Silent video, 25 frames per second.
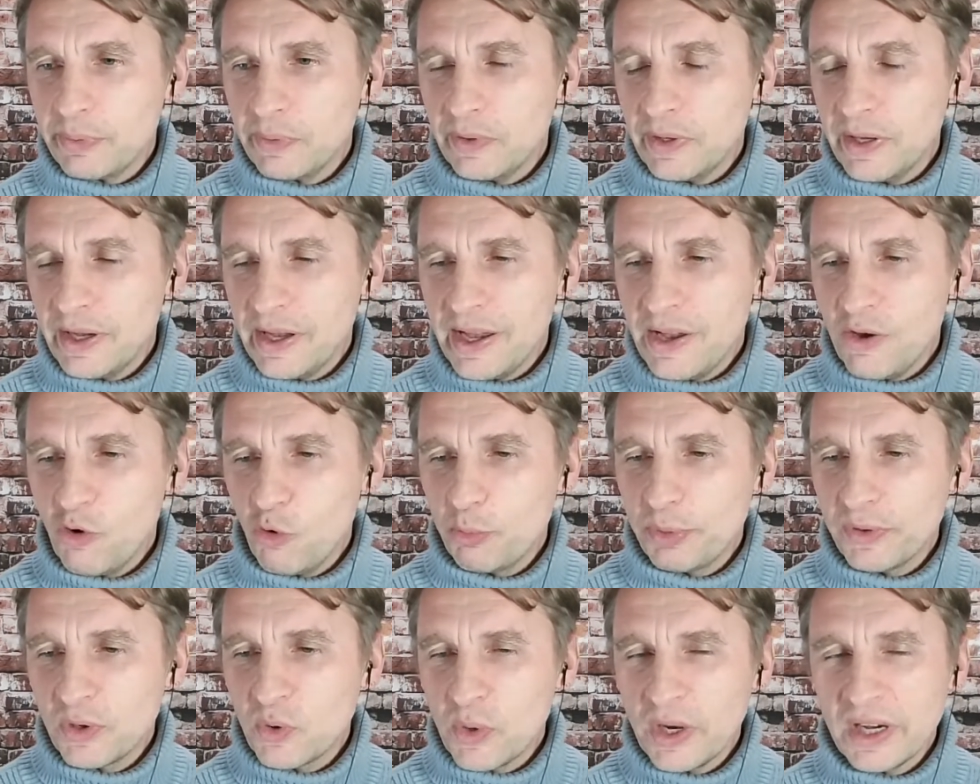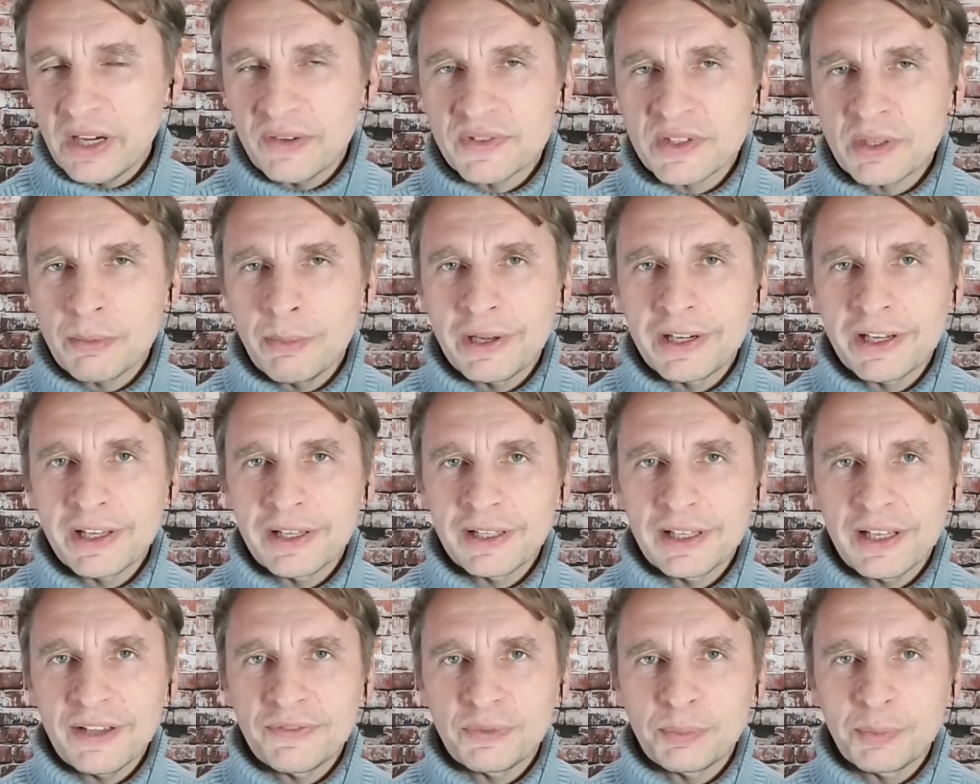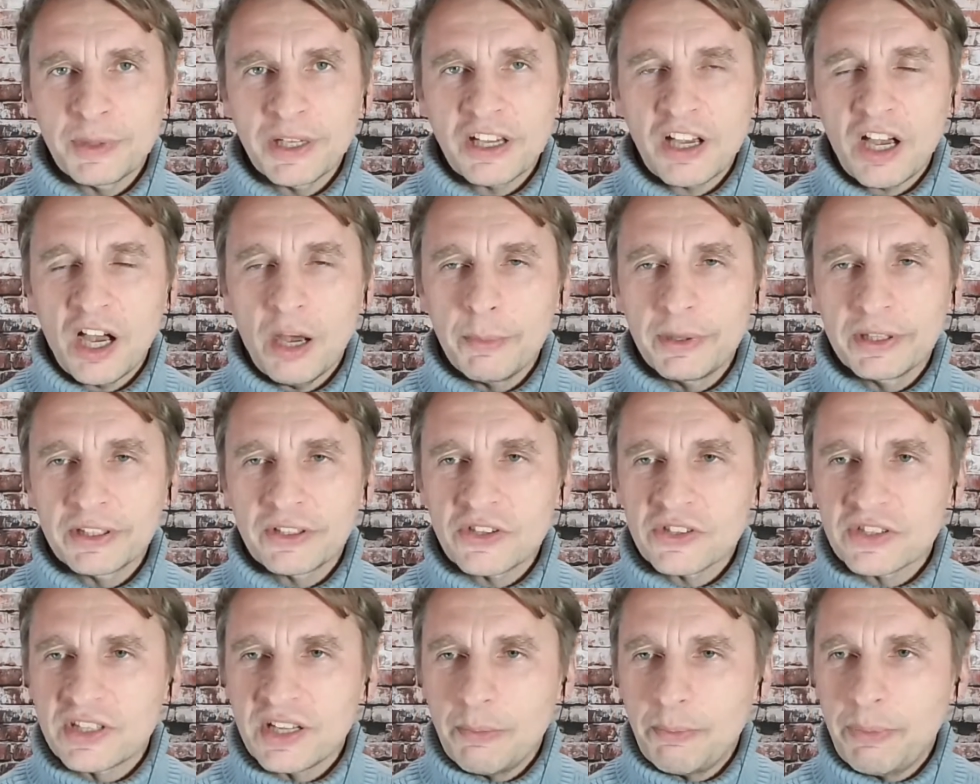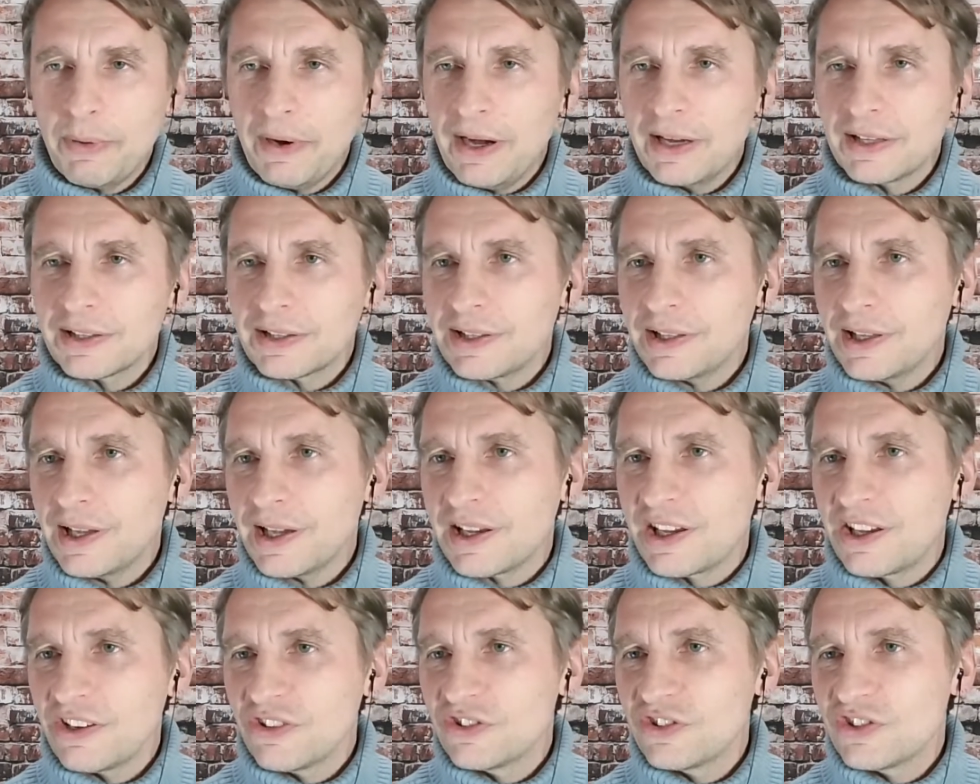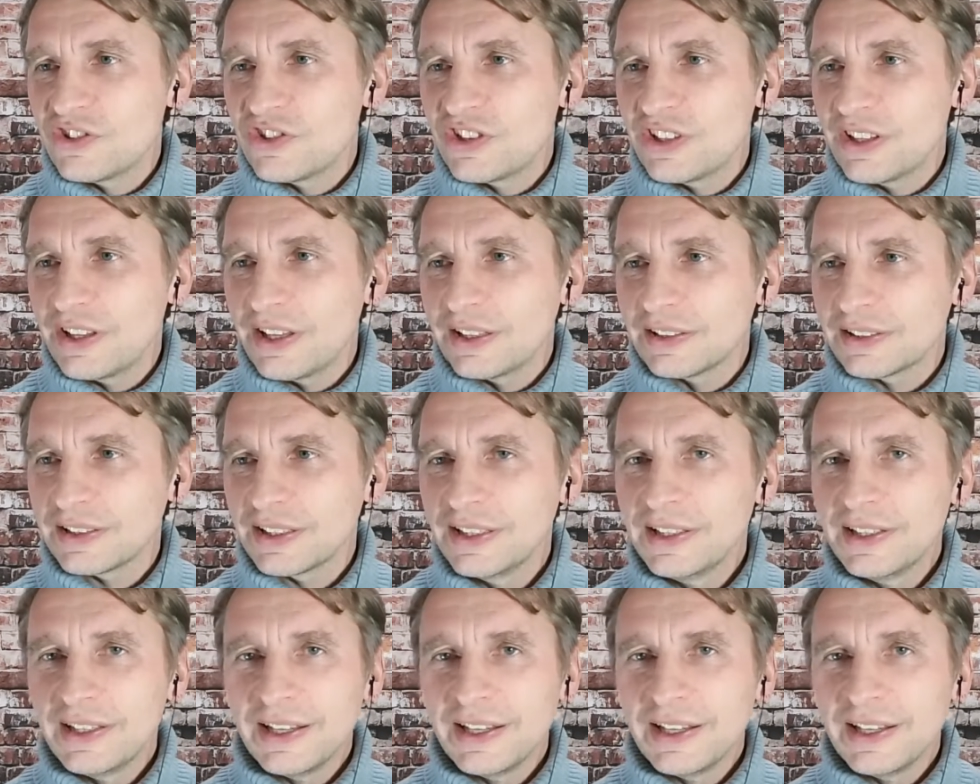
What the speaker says: It would be great if somebody had left me a comment, because apparently I couldn't see that.